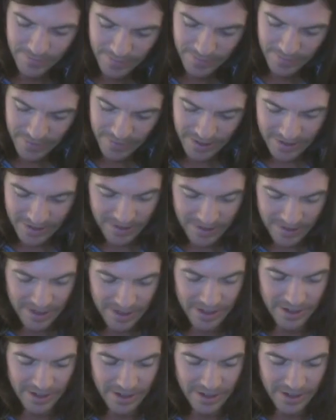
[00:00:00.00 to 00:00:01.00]
So yeah,
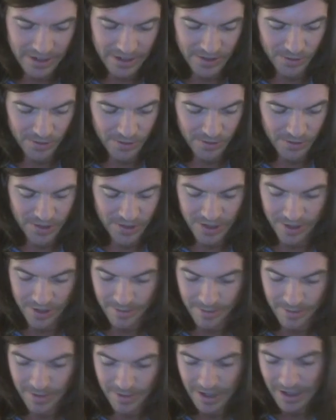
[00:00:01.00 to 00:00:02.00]
he's awesome.
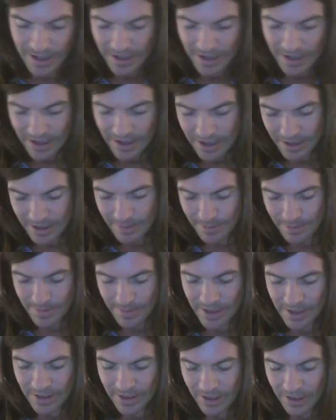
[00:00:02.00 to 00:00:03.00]
And the
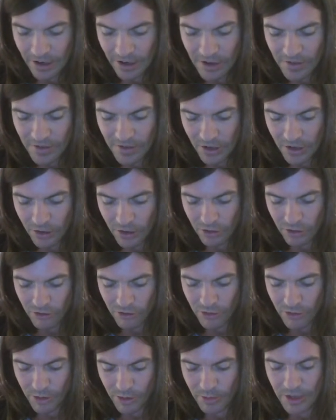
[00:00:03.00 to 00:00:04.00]
other honourable
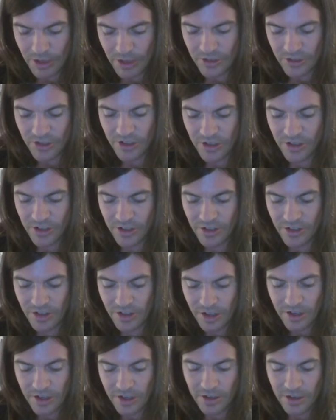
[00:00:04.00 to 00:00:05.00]
mention
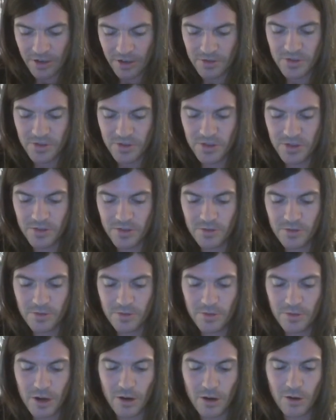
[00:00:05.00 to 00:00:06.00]
goes to
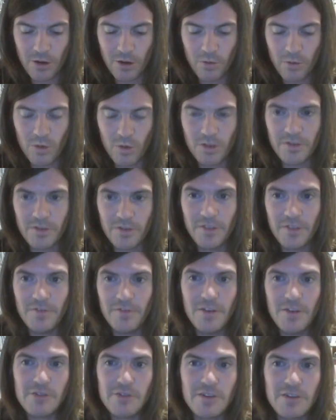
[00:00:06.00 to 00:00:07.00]
one of the
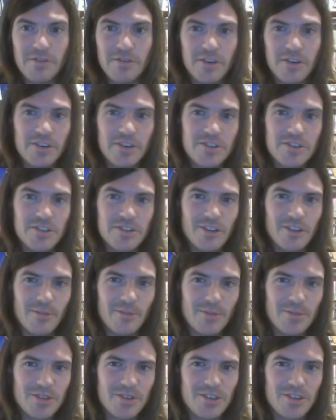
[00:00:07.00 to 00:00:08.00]
very first numbers
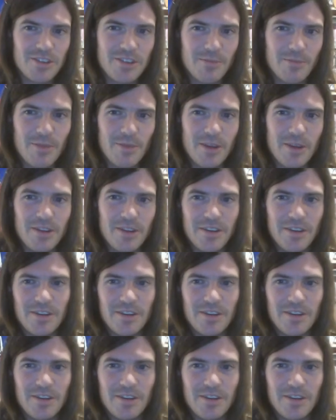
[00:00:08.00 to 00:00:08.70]
that appeared,